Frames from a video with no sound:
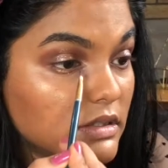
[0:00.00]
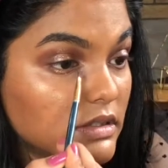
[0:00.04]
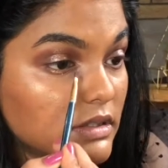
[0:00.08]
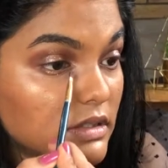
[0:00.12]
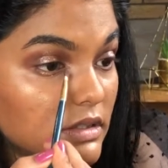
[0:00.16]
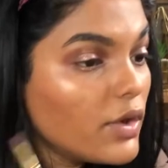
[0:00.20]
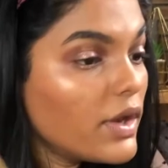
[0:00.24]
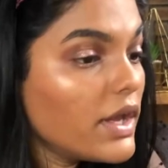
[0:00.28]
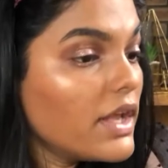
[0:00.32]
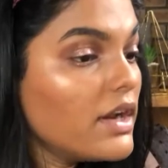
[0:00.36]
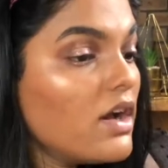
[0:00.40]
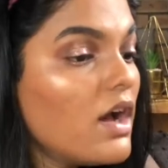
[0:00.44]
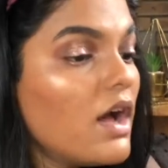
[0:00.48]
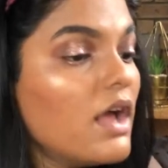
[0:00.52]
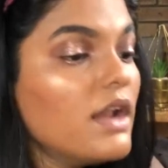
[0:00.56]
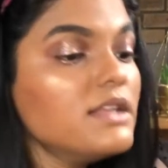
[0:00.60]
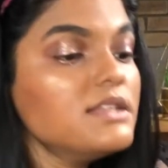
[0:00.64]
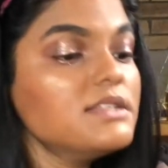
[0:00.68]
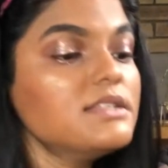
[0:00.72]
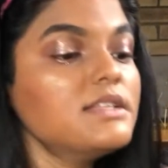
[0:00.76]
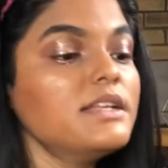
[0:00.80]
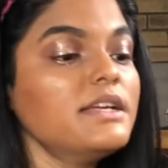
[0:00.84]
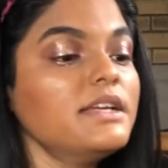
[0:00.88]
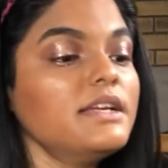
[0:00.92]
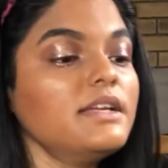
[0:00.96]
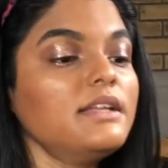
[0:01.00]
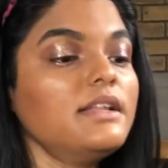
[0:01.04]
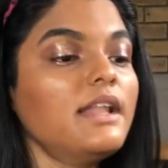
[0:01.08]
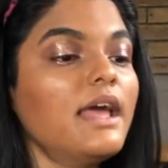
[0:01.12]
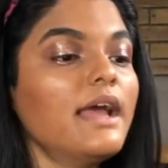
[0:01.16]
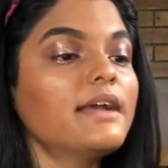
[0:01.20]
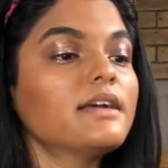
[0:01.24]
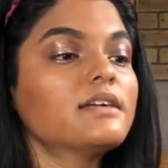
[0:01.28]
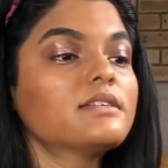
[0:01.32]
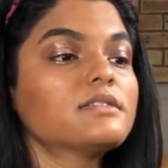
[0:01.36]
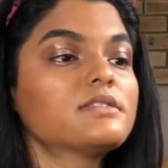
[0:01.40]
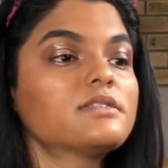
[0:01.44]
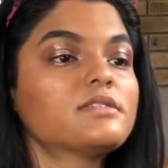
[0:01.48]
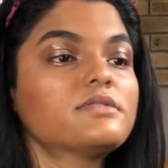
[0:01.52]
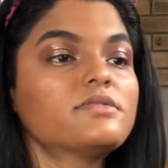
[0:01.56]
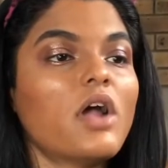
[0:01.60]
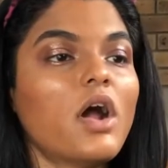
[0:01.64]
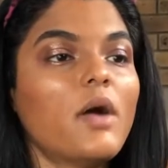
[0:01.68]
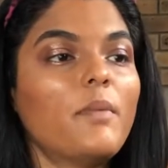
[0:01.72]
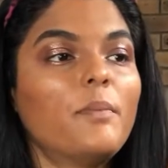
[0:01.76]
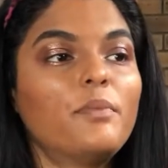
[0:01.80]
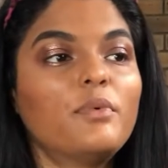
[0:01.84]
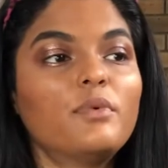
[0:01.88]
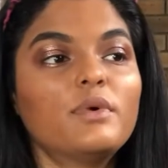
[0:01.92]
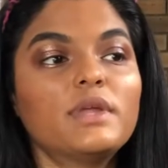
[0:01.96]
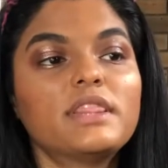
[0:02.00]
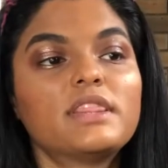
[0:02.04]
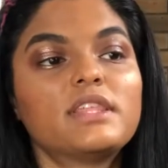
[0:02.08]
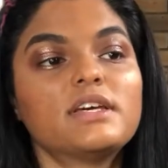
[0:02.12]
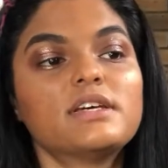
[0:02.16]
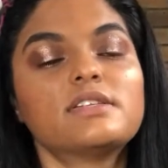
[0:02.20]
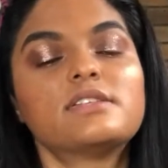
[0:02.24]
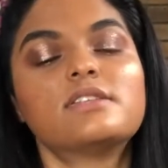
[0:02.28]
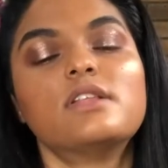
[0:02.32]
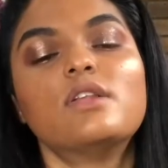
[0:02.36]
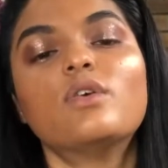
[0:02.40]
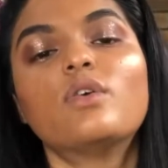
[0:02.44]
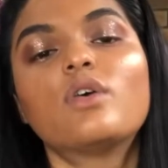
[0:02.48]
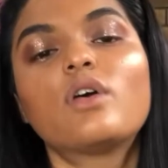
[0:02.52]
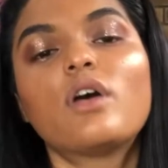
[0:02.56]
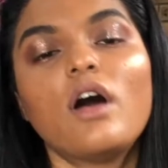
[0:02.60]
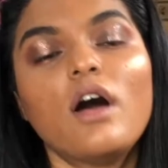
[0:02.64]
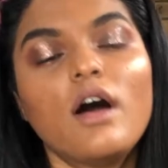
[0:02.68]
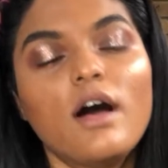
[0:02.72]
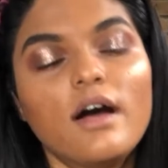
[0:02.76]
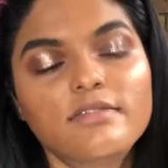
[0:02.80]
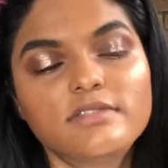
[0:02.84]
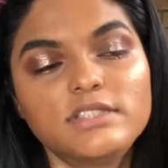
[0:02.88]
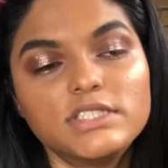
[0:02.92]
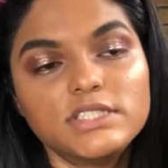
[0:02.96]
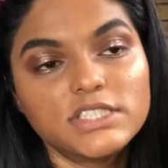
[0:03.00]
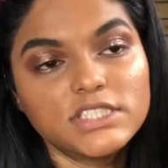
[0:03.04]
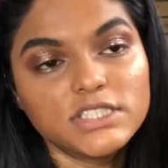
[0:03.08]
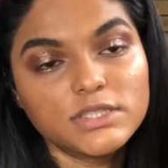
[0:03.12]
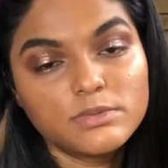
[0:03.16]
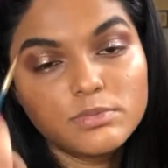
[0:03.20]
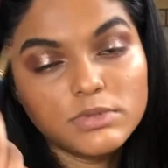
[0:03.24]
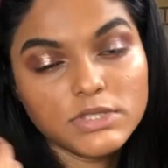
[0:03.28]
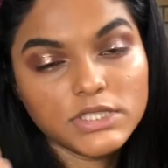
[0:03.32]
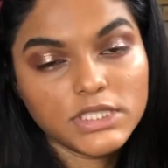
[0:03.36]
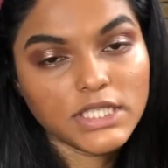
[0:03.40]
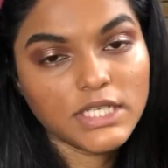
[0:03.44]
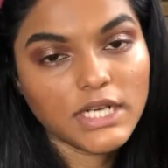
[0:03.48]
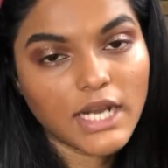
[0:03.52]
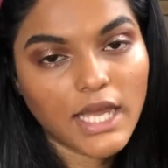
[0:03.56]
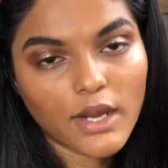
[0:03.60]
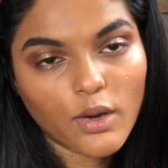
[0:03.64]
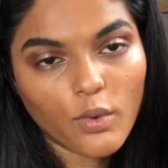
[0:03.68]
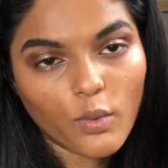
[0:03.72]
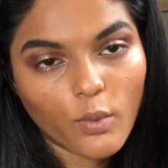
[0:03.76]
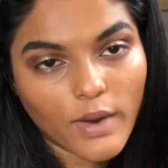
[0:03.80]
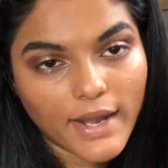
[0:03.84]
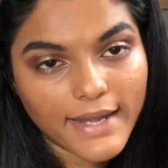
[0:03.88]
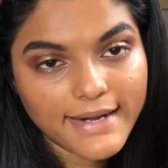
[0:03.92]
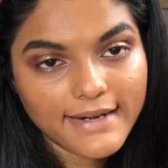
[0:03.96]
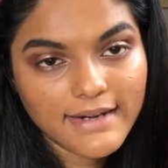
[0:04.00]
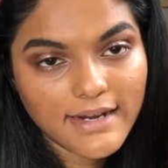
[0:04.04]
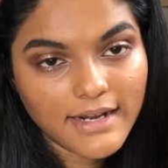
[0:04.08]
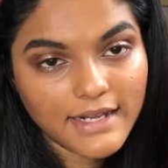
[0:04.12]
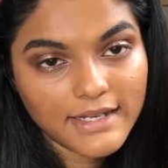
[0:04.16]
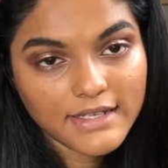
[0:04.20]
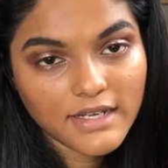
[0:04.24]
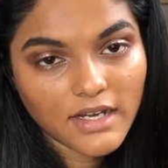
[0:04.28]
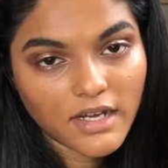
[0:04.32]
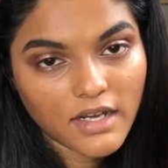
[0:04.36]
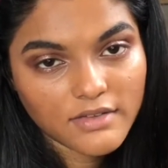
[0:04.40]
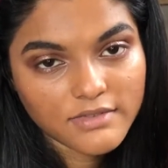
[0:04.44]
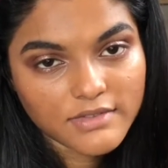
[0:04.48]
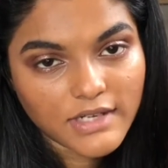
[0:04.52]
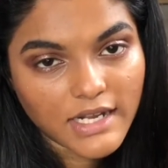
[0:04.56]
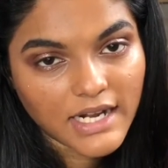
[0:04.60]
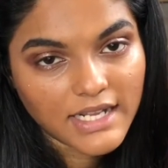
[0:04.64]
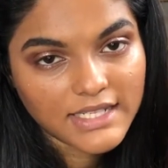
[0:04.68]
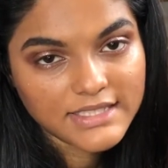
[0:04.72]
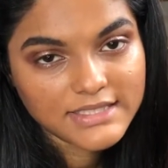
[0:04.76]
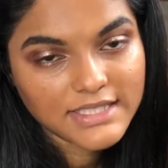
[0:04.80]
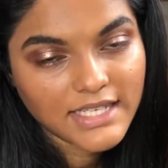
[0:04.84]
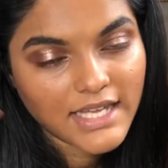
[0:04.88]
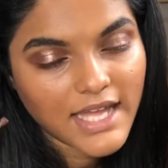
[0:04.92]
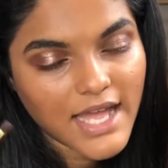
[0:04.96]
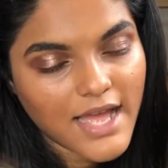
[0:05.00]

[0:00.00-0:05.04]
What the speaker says: You can honestly like stop with this look after just putting like 1 layer of glitter.